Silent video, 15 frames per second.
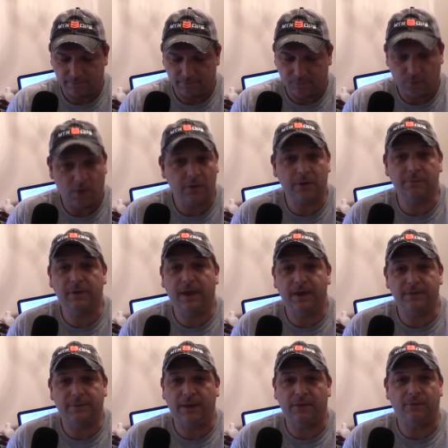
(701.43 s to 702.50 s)
Welcome,
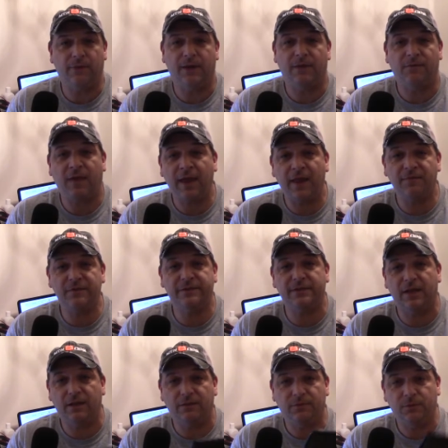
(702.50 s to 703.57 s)
guys, by the way. If I haven't
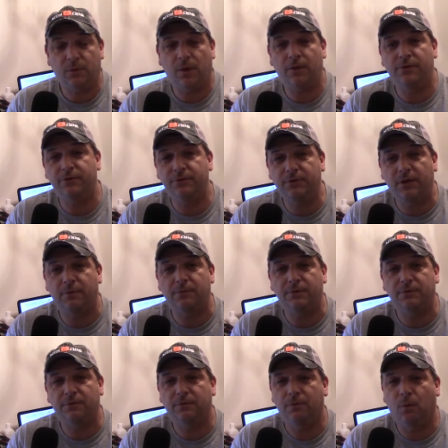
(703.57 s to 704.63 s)
said it to all our
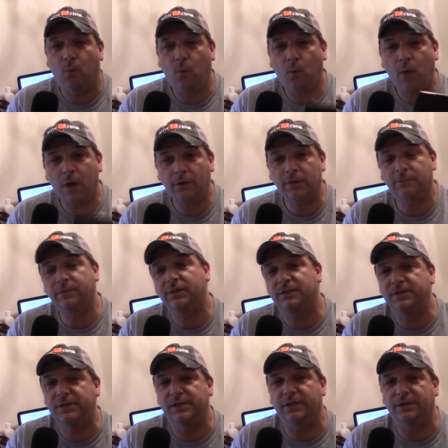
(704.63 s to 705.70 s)
newcomers, welcome to
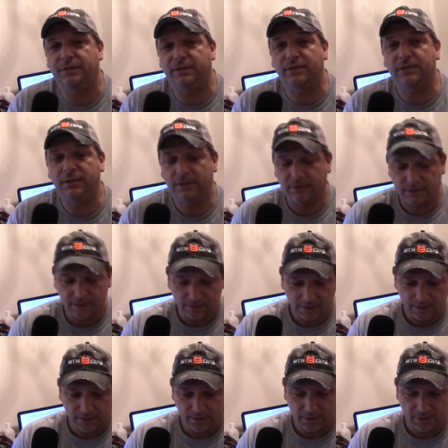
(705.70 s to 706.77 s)
the GLC.
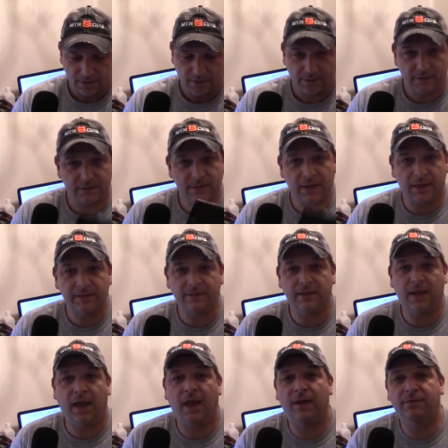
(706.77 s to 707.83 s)
It's nice
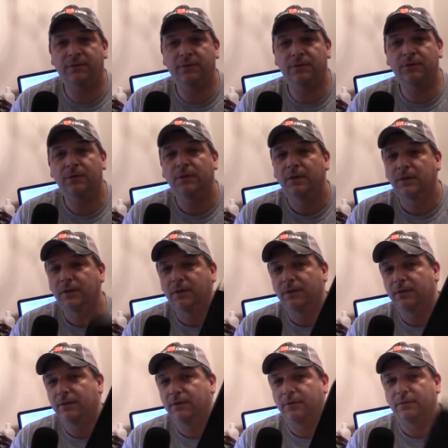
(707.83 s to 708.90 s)
to have you.
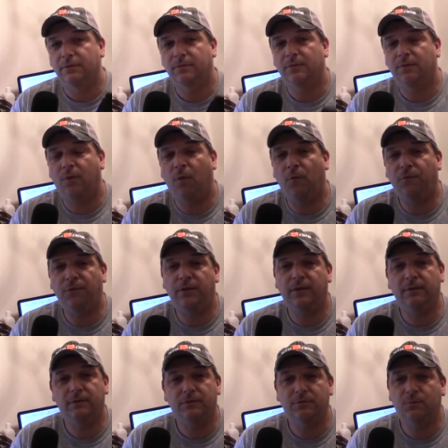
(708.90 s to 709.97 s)

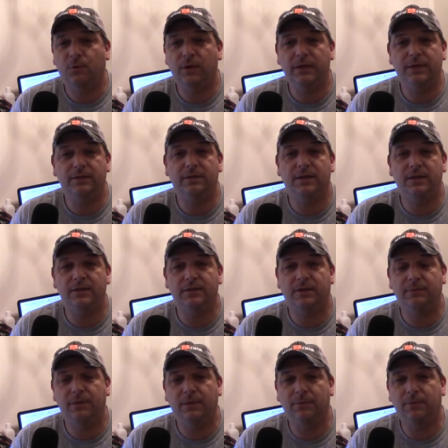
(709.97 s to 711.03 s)
Hopefully, one of these days
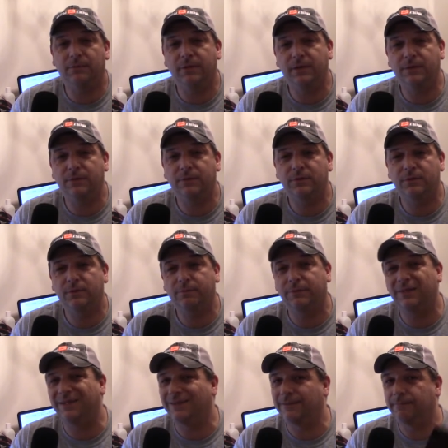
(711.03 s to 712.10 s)
I'll be able to race with you,
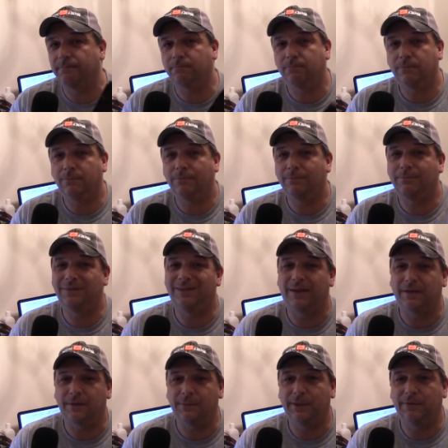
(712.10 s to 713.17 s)
but it's
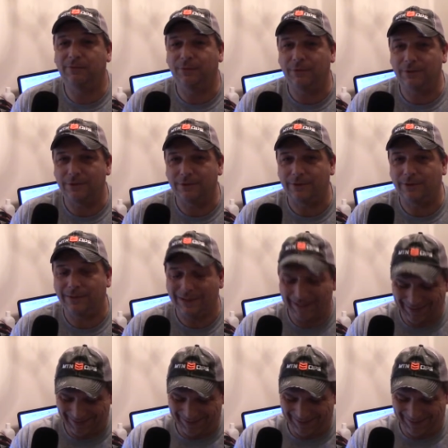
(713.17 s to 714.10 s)
not going to be on Forza, sorry.